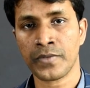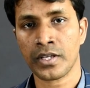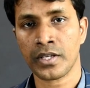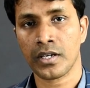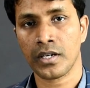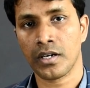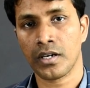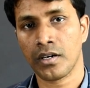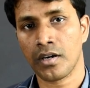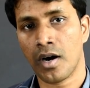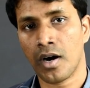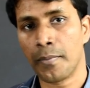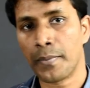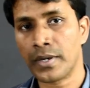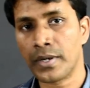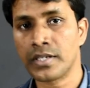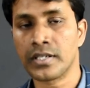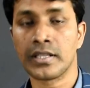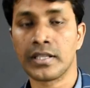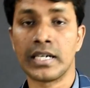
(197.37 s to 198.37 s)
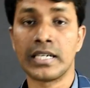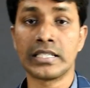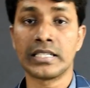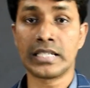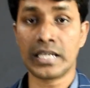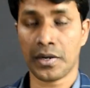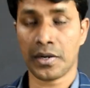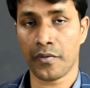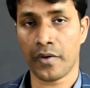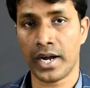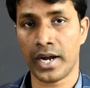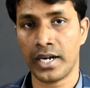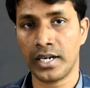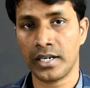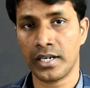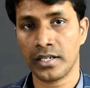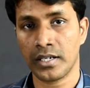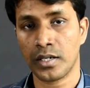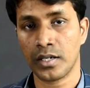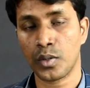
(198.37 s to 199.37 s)
operation that is required
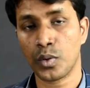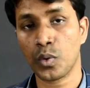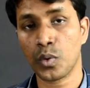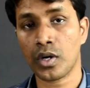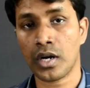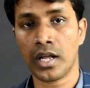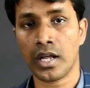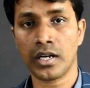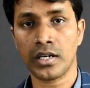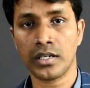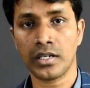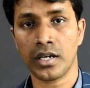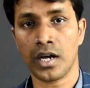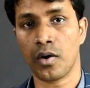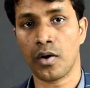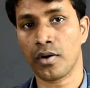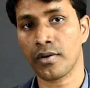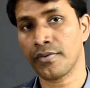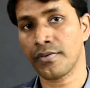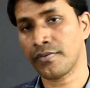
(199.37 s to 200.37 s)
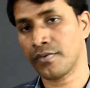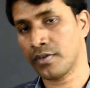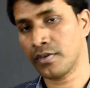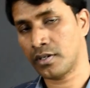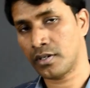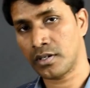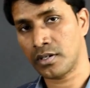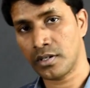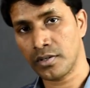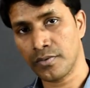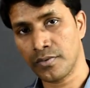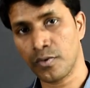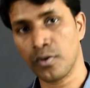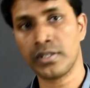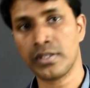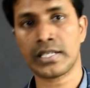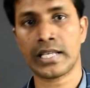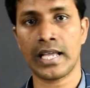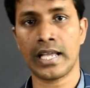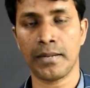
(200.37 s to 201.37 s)
to run out of
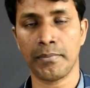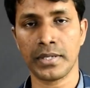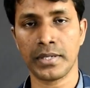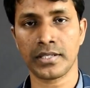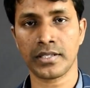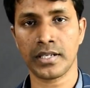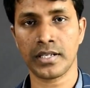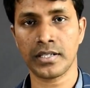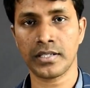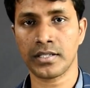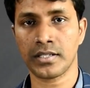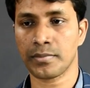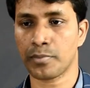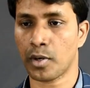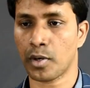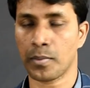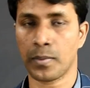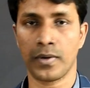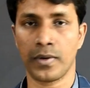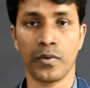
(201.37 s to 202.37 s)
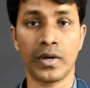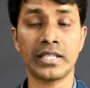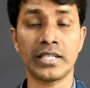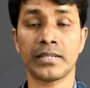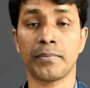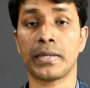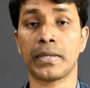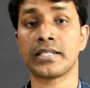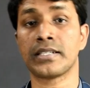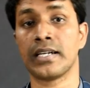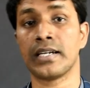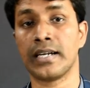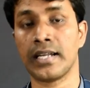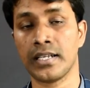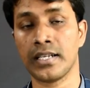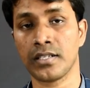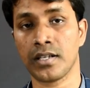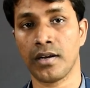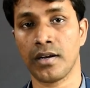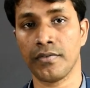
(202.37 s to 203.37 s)
full-scale business? Probably what is the percentage
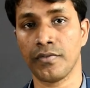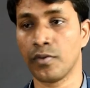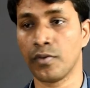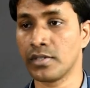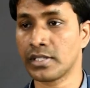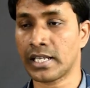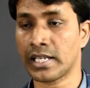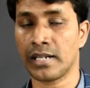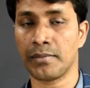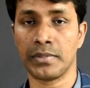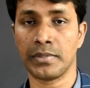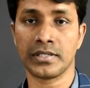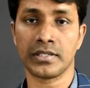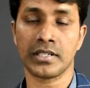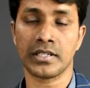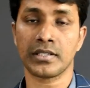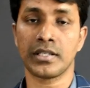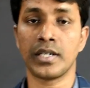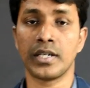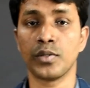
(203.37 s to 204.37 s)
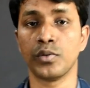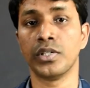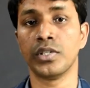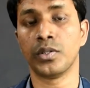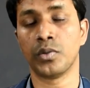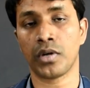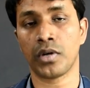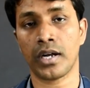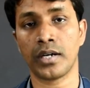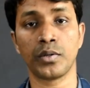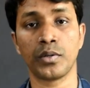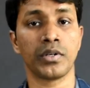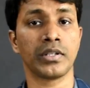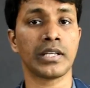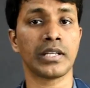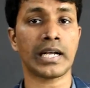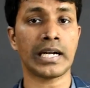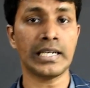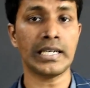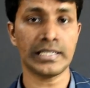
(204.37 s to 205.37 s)
of full-scale business that you need to run during the
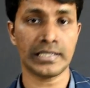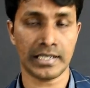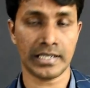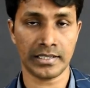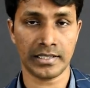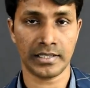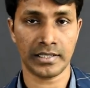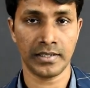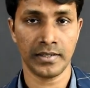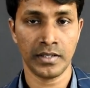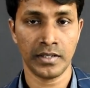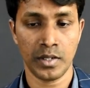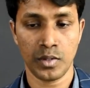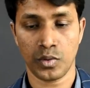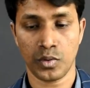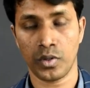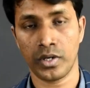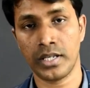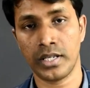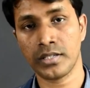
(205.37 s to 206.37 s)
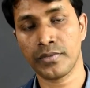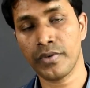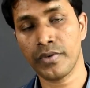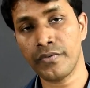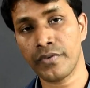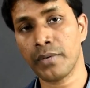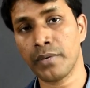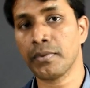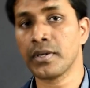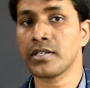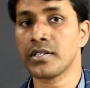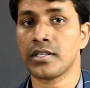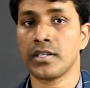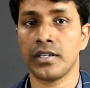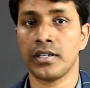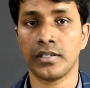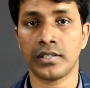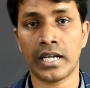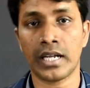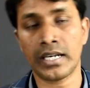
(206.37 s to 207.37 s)
contingency? So it is
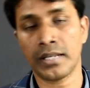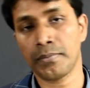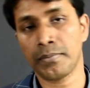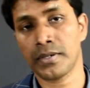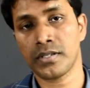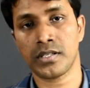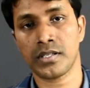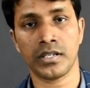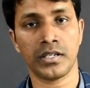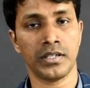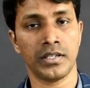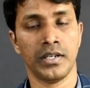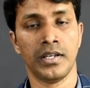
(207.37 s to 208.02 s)
50%, 30%,